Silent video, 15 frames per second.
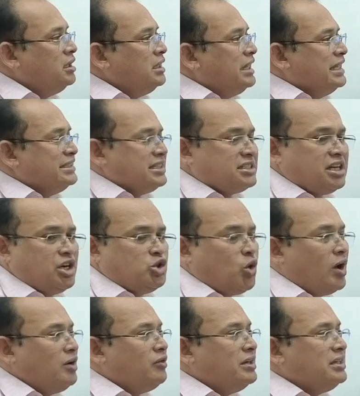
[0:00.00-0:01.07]
Section
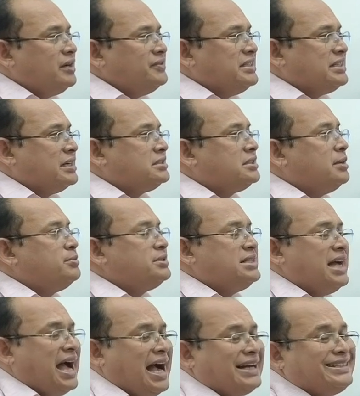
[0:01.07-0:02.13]
12(1) of the Custom
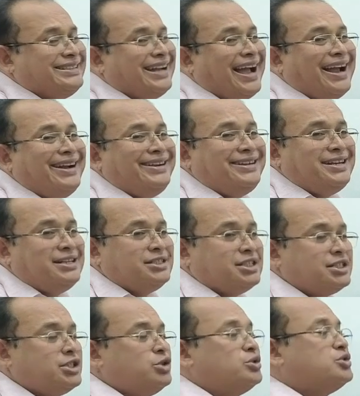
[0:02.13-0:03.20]
Act
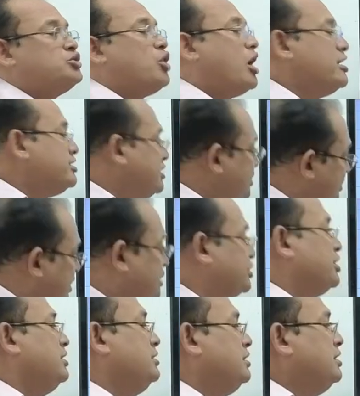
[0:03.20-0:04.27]
1962 charging
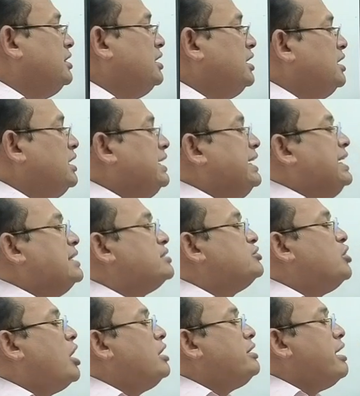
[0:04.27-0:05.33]
section is
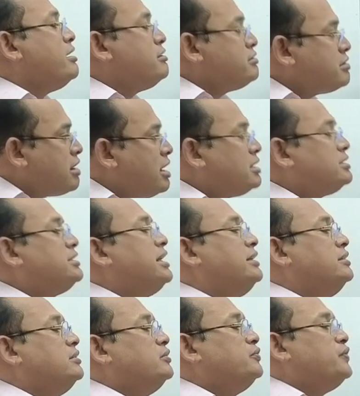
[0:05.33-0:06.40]
not attracted
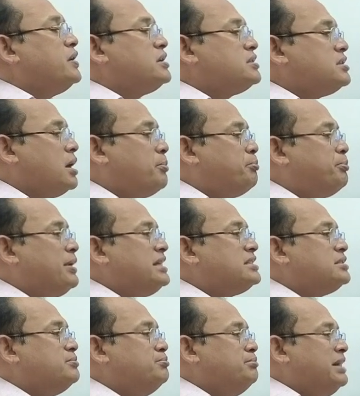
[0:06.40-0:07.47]
for supplies
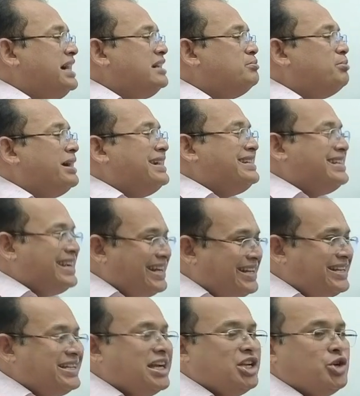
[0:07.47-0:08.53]
made by
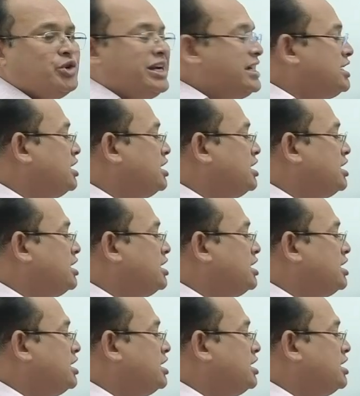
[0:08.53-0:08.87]
DTA unit